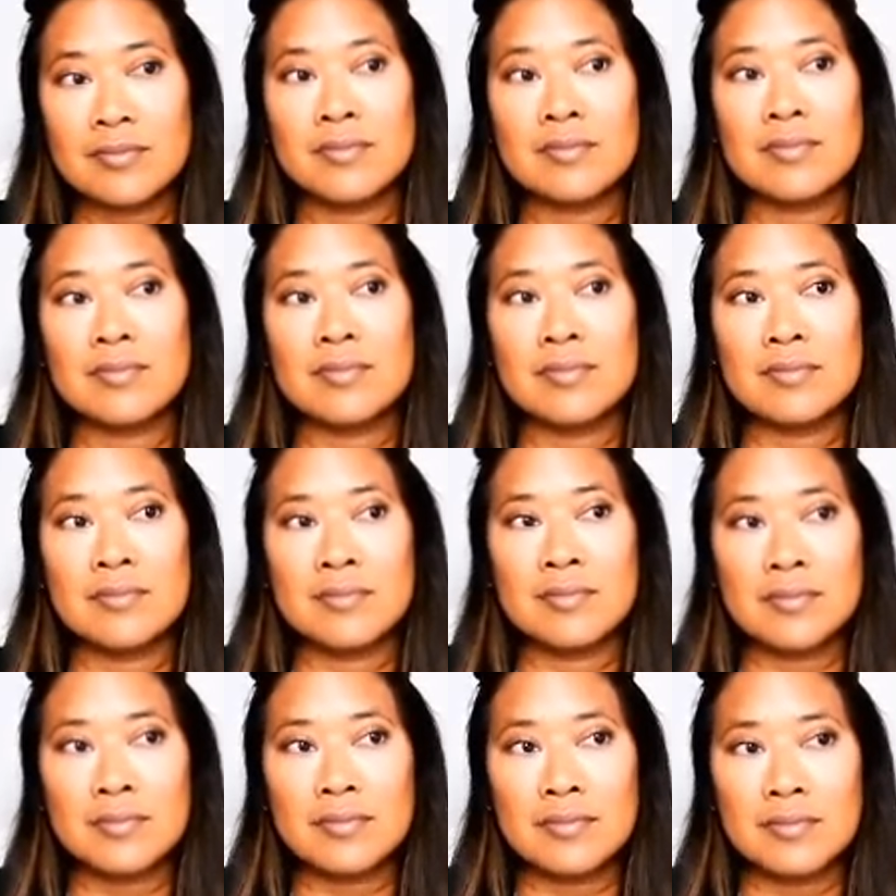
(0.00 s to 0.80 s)

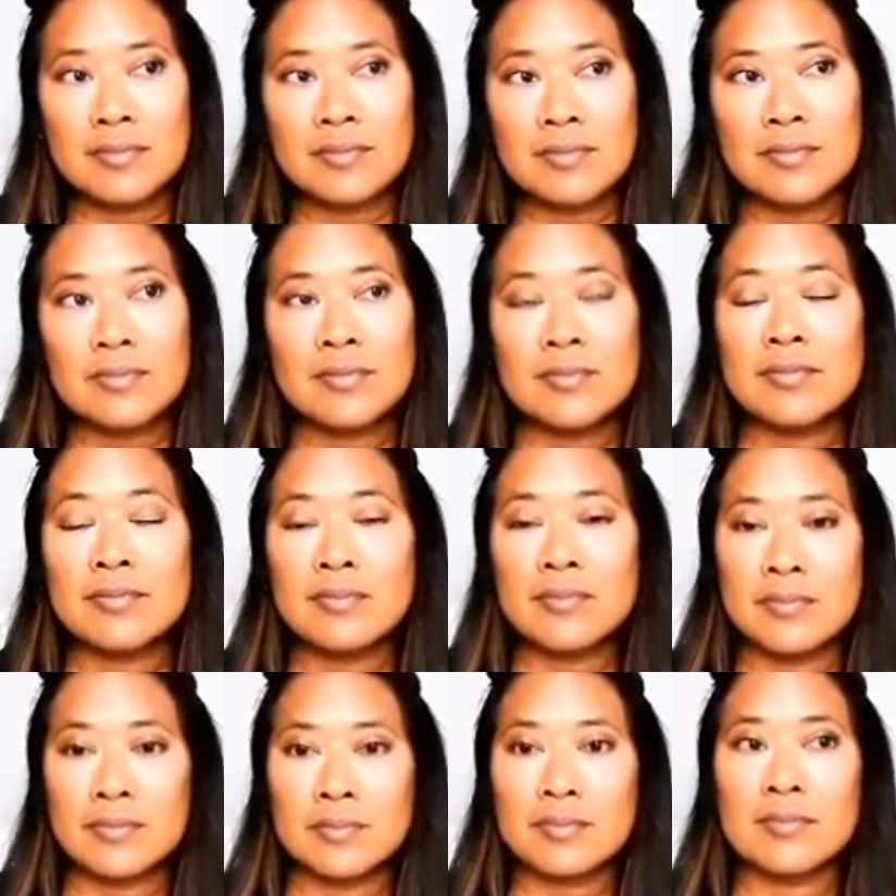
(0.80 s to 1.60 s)

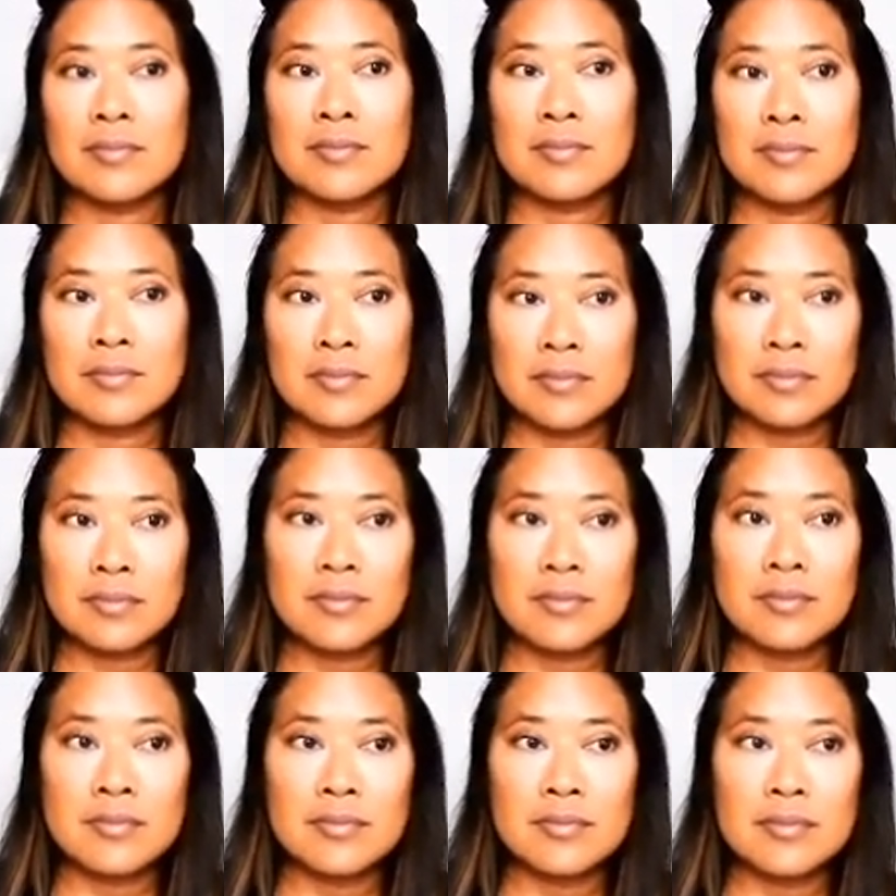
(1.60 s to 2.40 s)

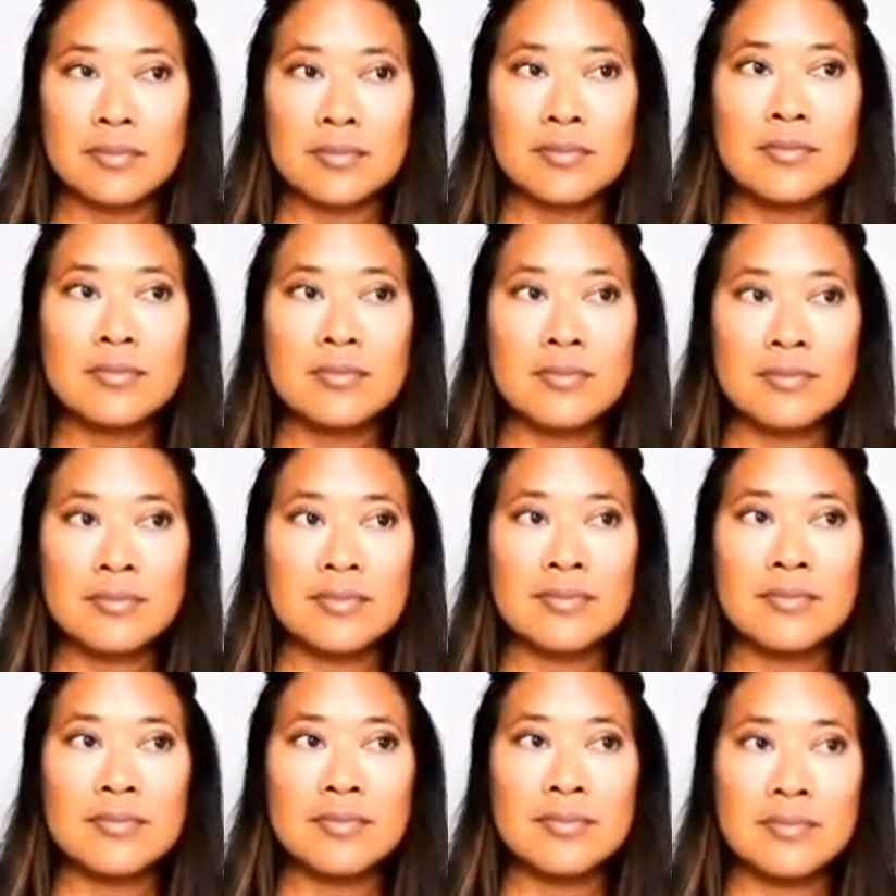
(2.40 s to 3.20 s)

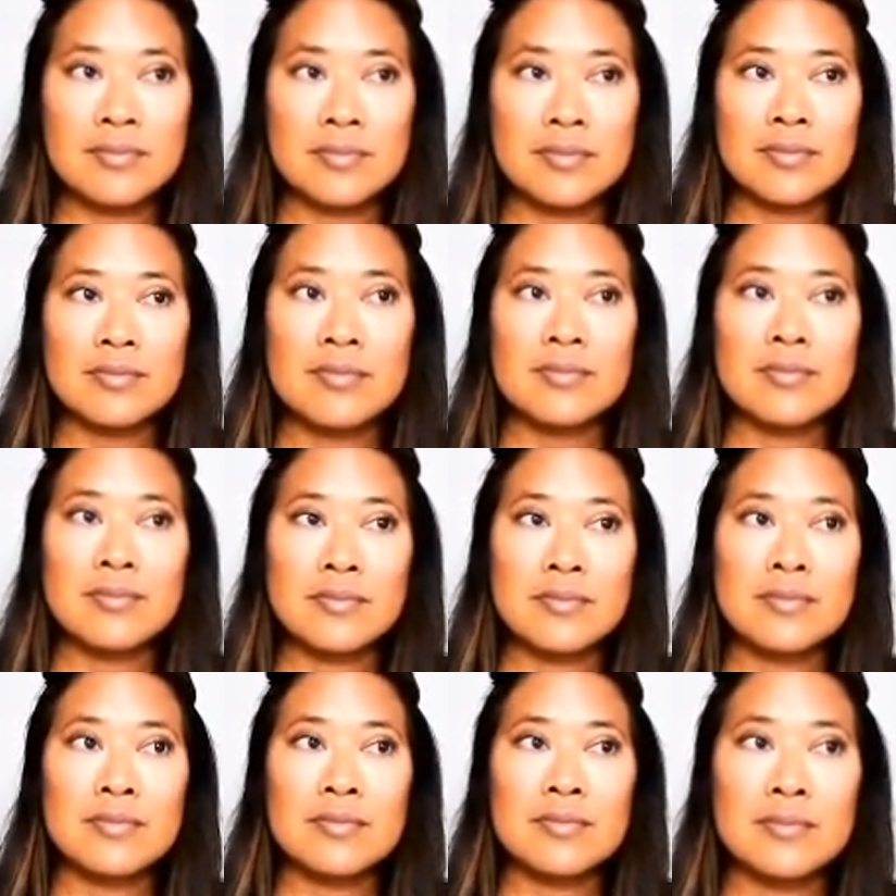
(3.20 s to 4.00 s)

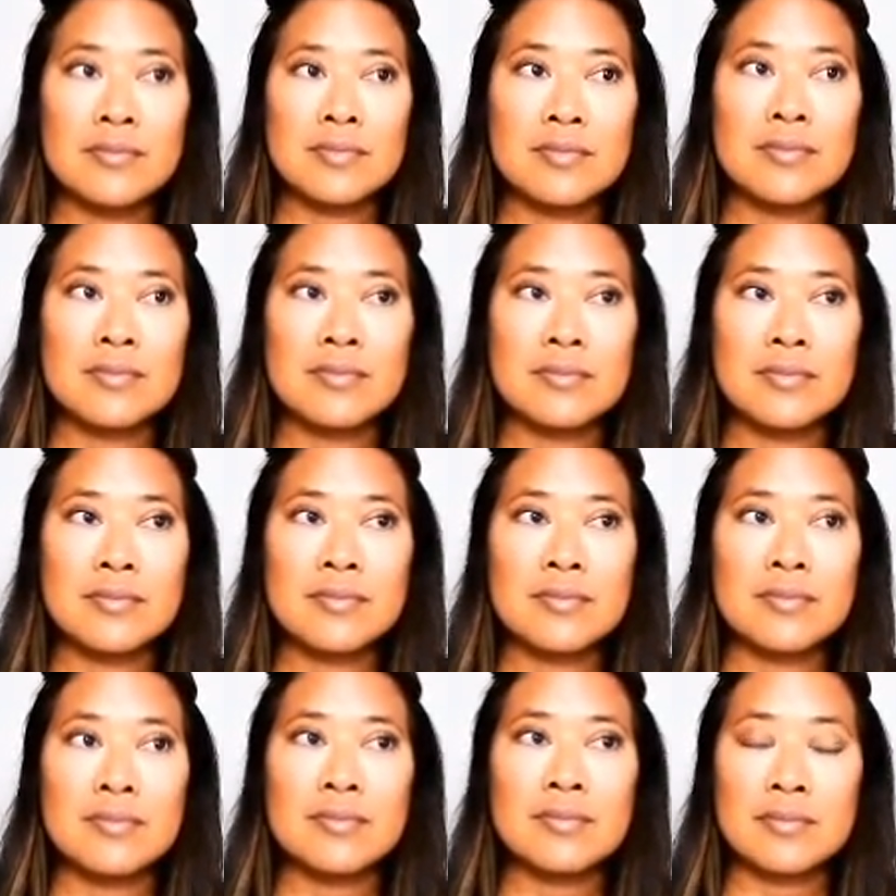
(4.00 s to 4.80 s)

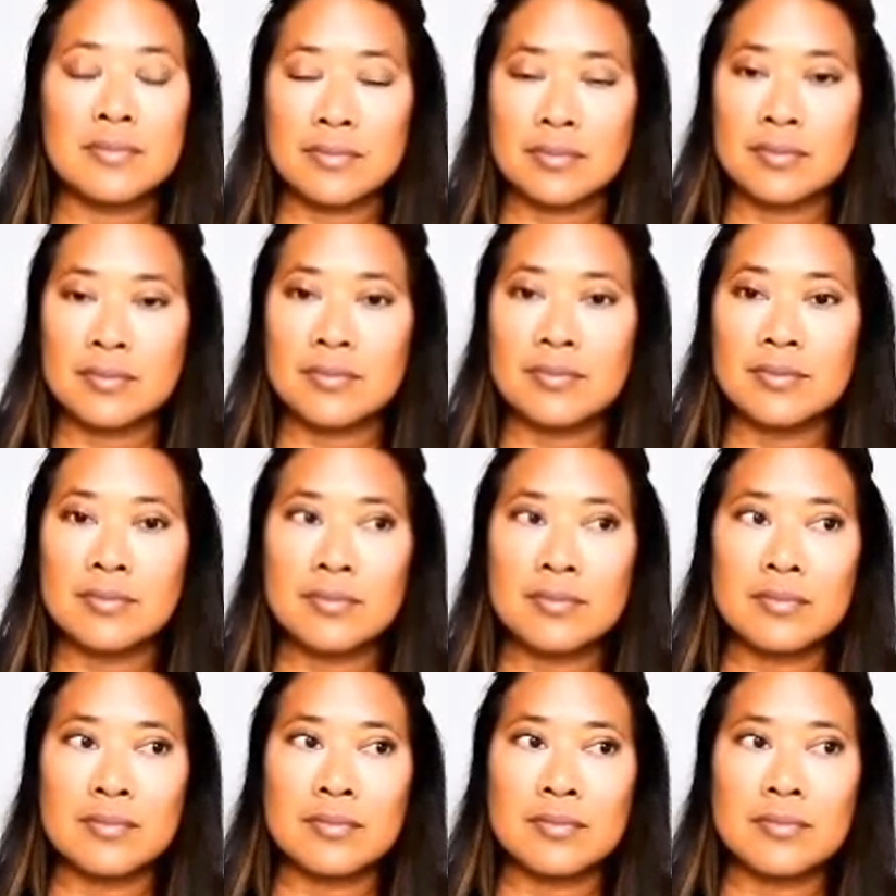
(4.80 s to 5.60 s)

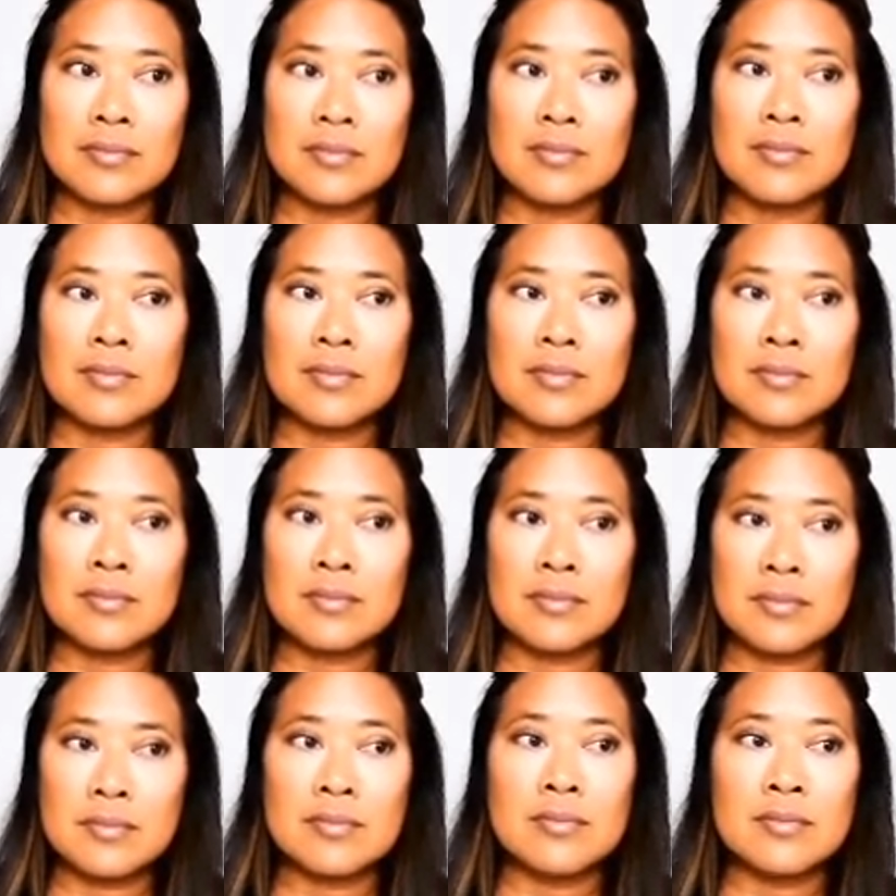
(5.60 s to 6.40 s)

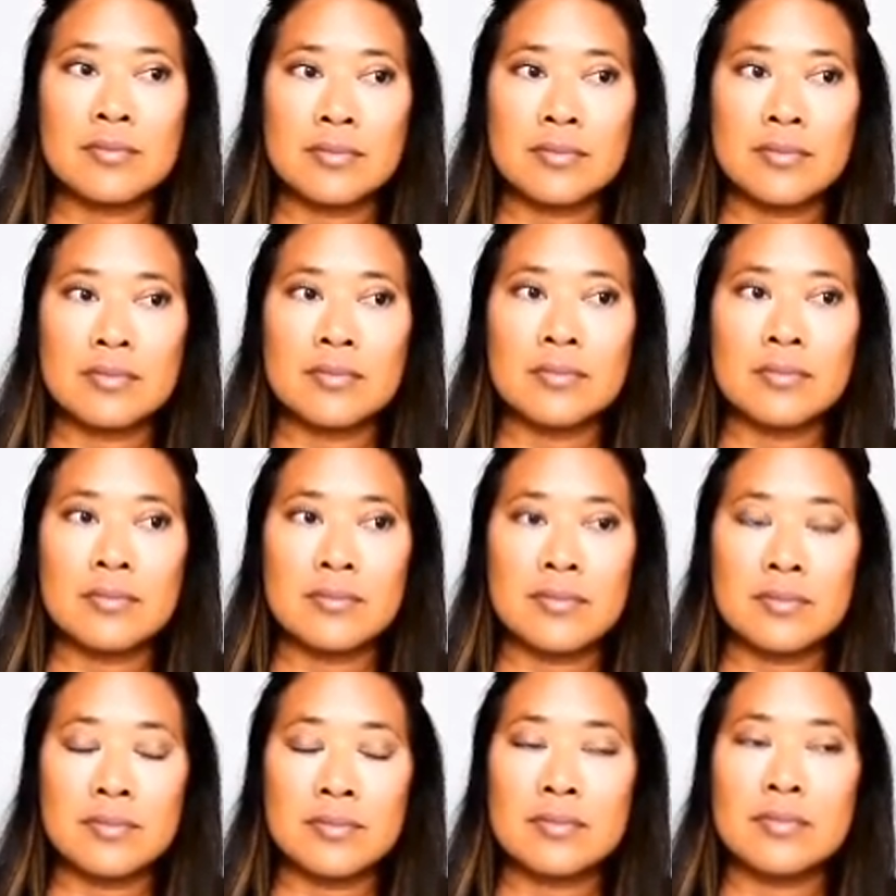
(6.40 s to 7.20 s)

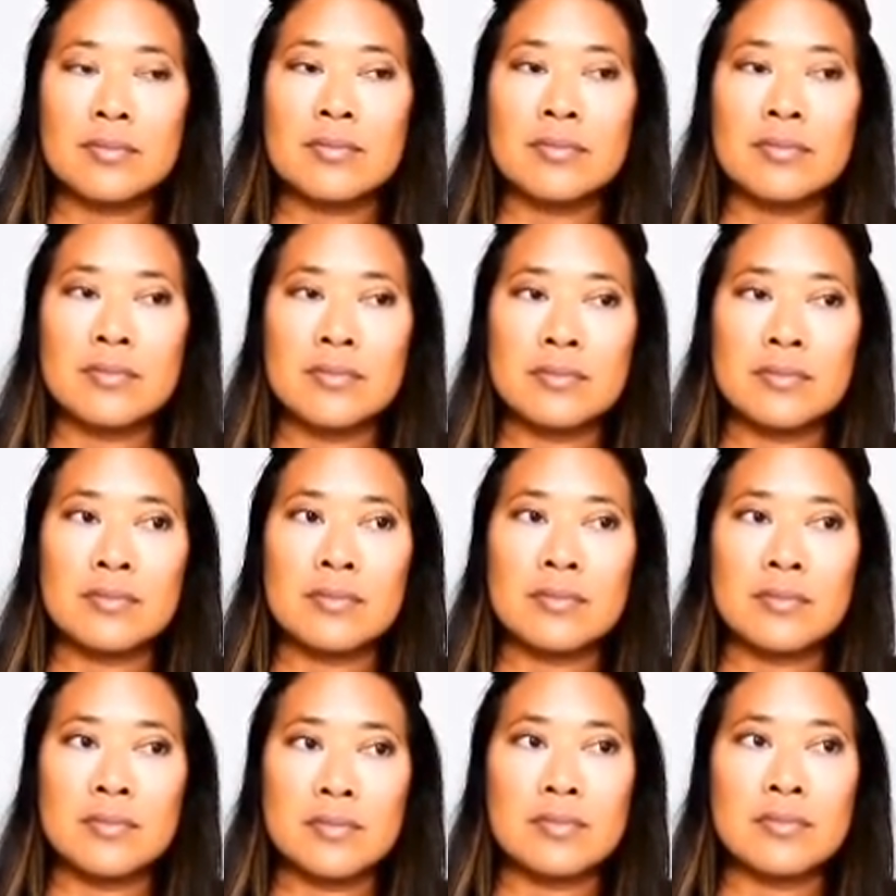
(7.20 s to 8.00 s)

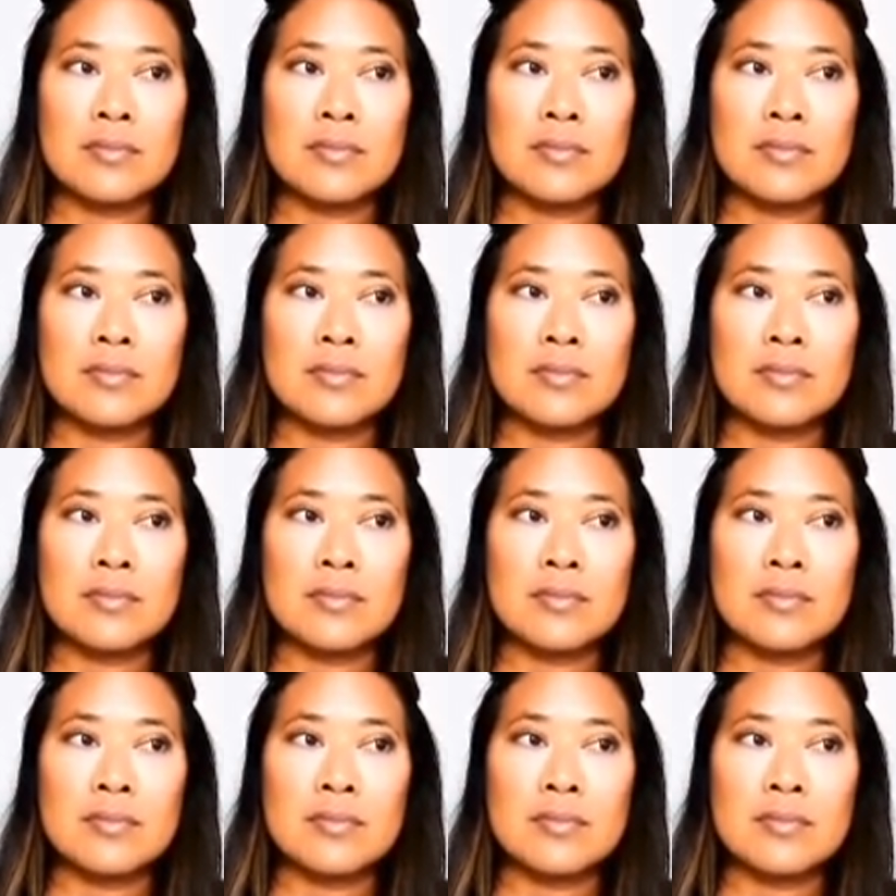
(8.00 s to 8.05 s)
This person isn't speaking.